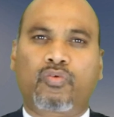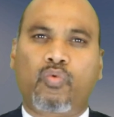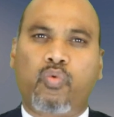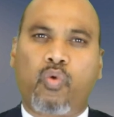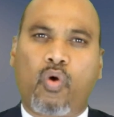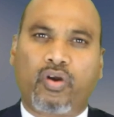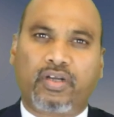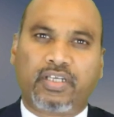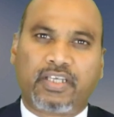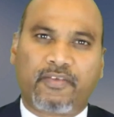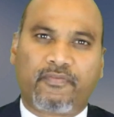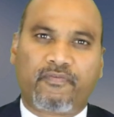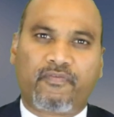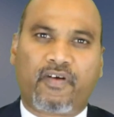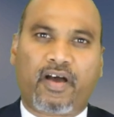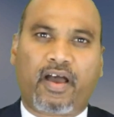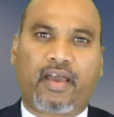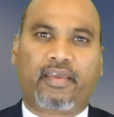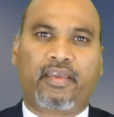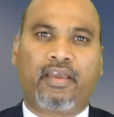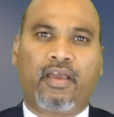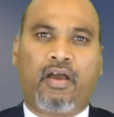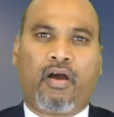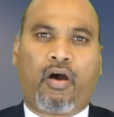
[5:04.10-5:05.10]

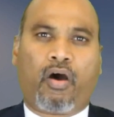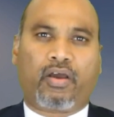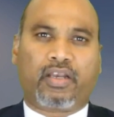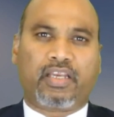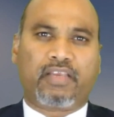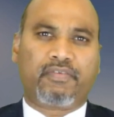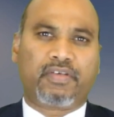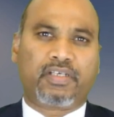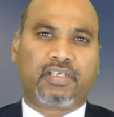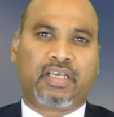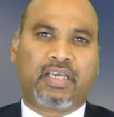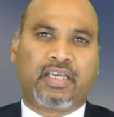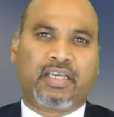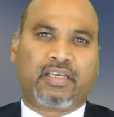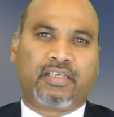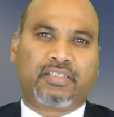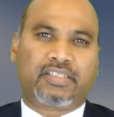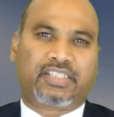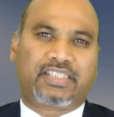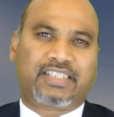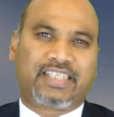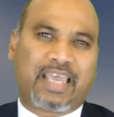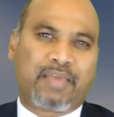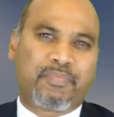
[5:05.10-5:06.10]
quantify, or even
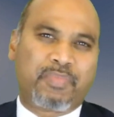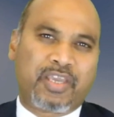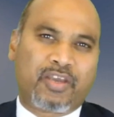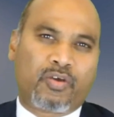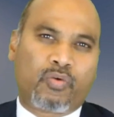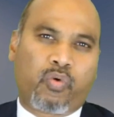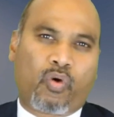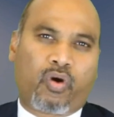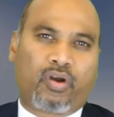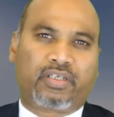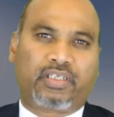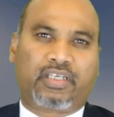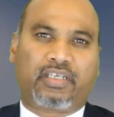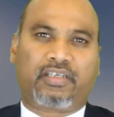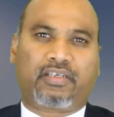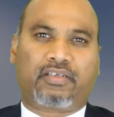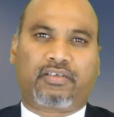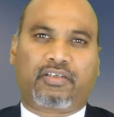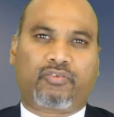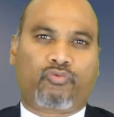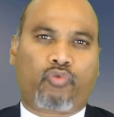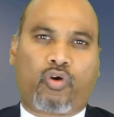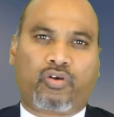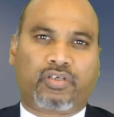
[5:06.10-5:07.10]

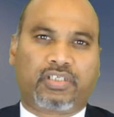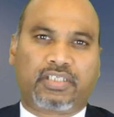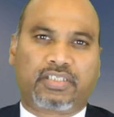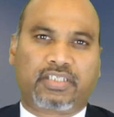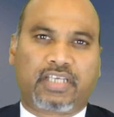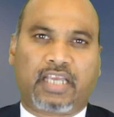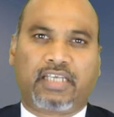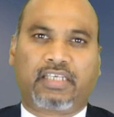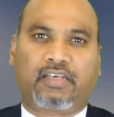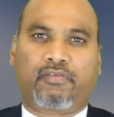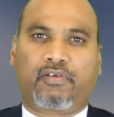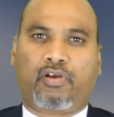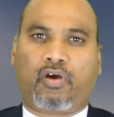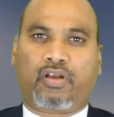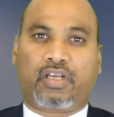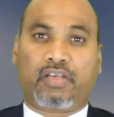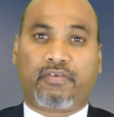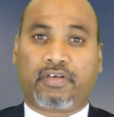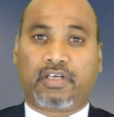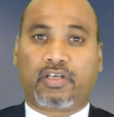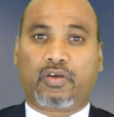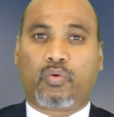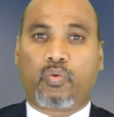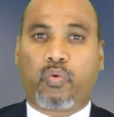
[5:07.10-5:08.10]
quantitatively, or
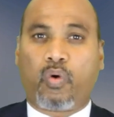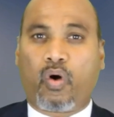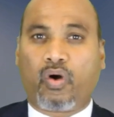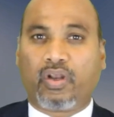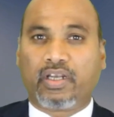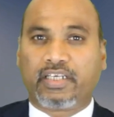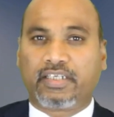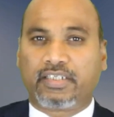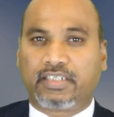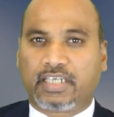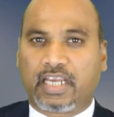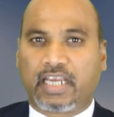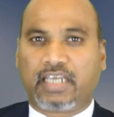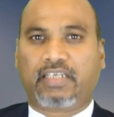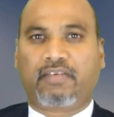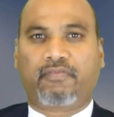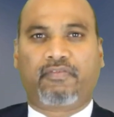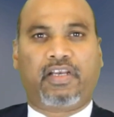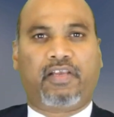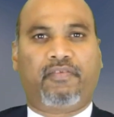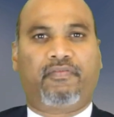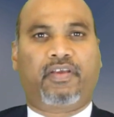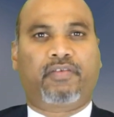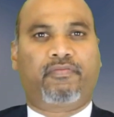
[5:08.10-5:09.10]
even
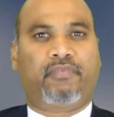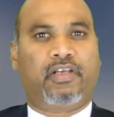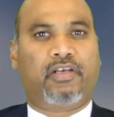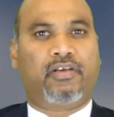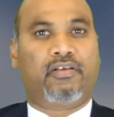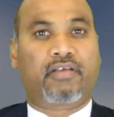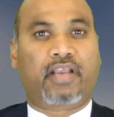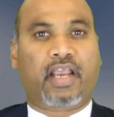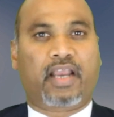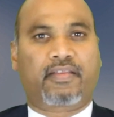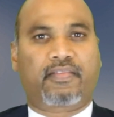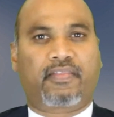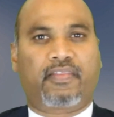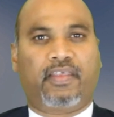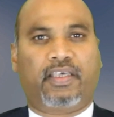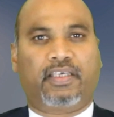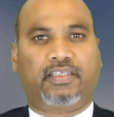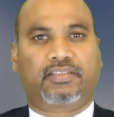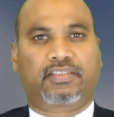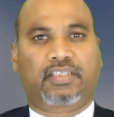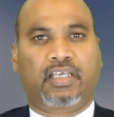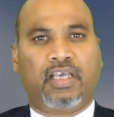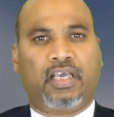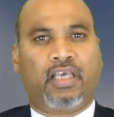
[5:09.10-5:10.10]
qualitatively, when we look at
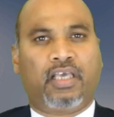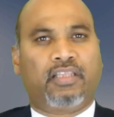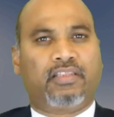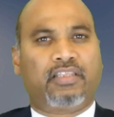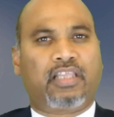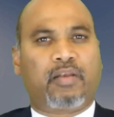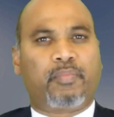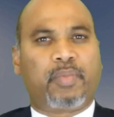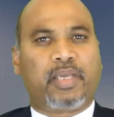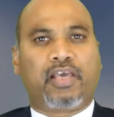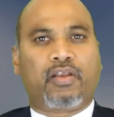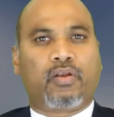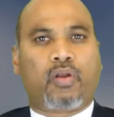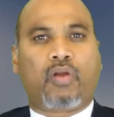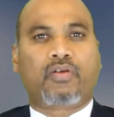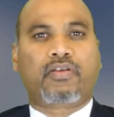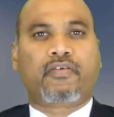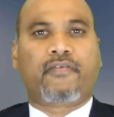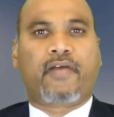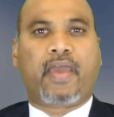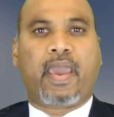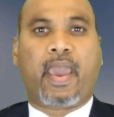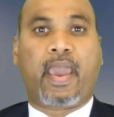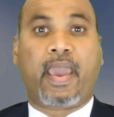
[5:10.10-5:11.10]
things, there'll be a lot
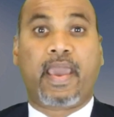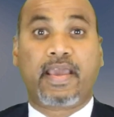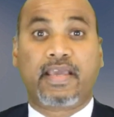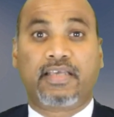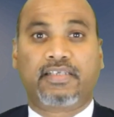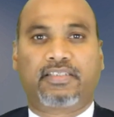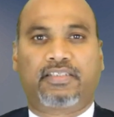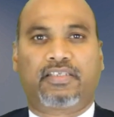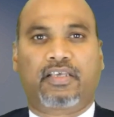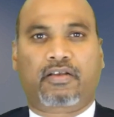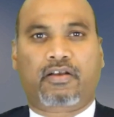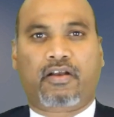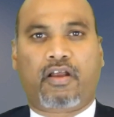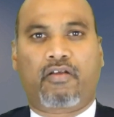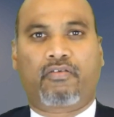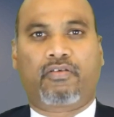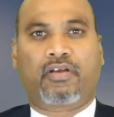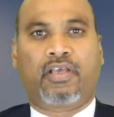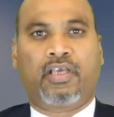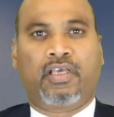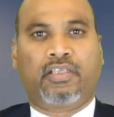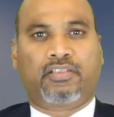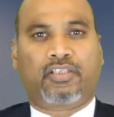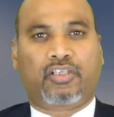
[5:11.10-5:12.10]
of haze
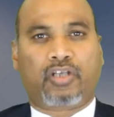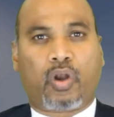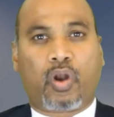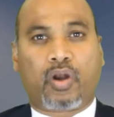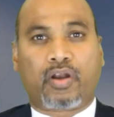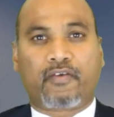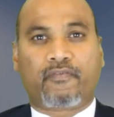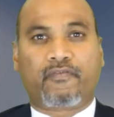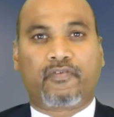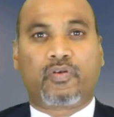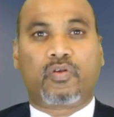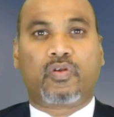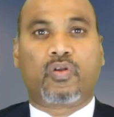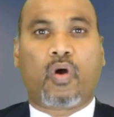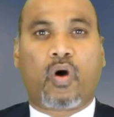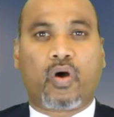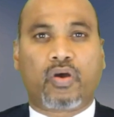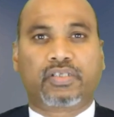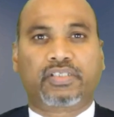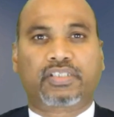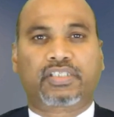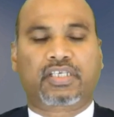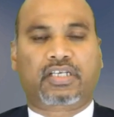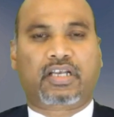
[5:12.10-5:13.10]
around, there's a lot of
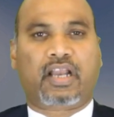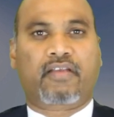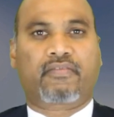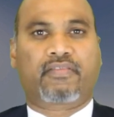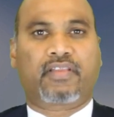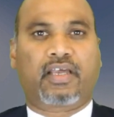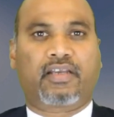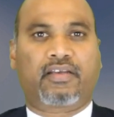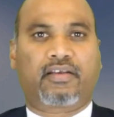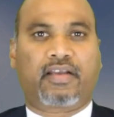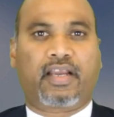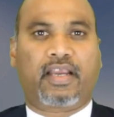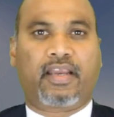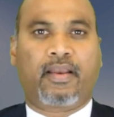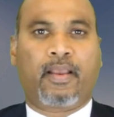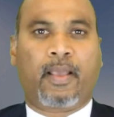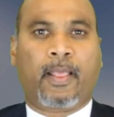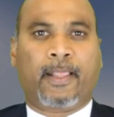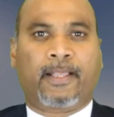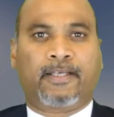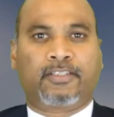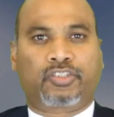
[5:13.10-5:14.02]
noise around that, right?